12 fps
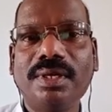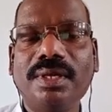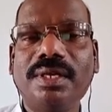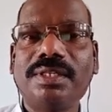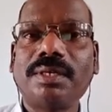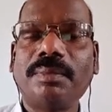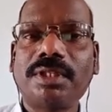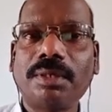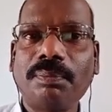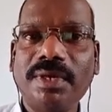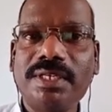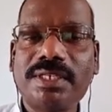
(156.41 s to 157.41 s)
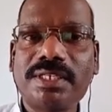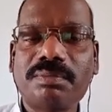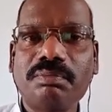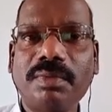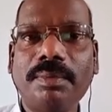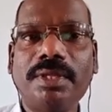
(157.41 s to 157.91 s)
Some other places
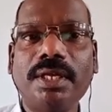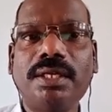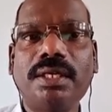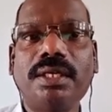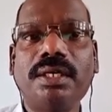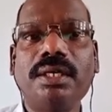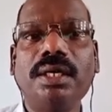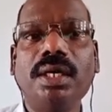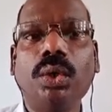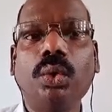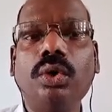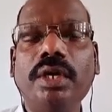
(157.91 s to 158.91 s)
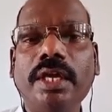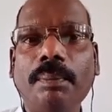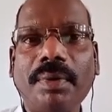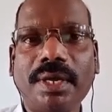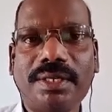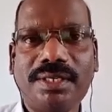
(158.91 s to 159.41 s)
maybe that only a
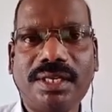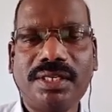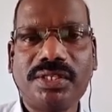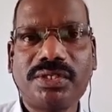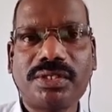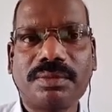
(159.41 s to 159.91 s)
practice.